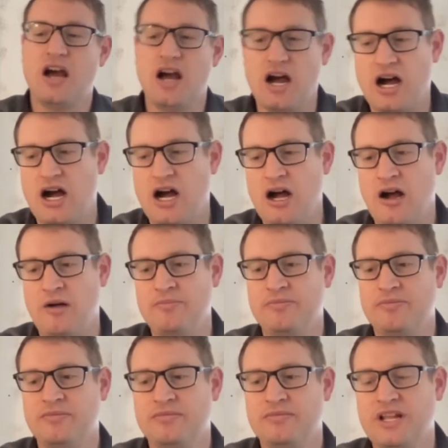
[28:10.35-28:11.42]
And
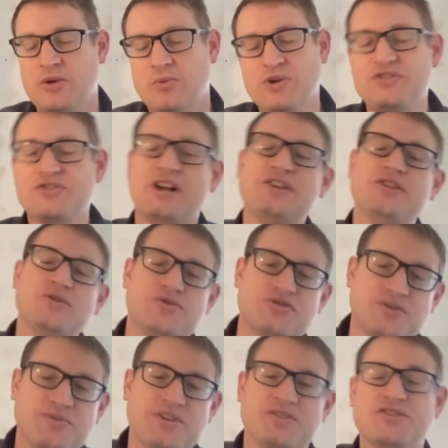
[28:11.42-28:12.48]
we tried to do
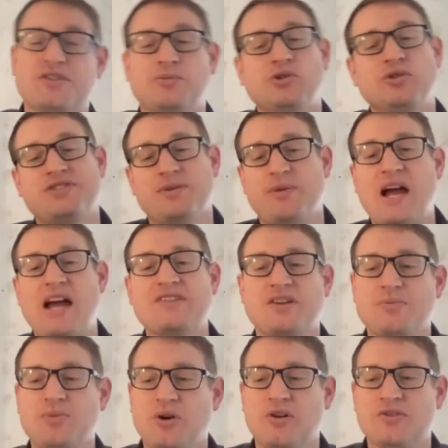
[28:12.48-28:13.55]
something similar to
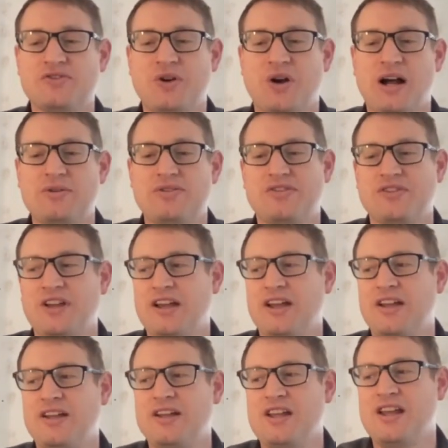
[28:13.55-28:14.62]
basketball. So I would
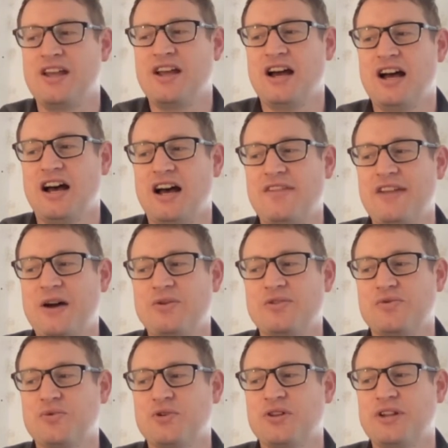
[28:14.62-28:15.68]
say that
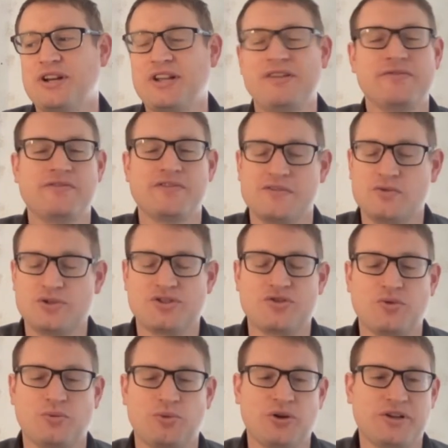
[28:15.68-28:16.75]
was really an
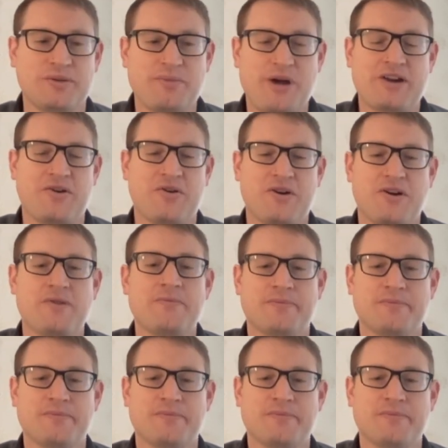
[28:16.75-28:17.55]
influential book in my career.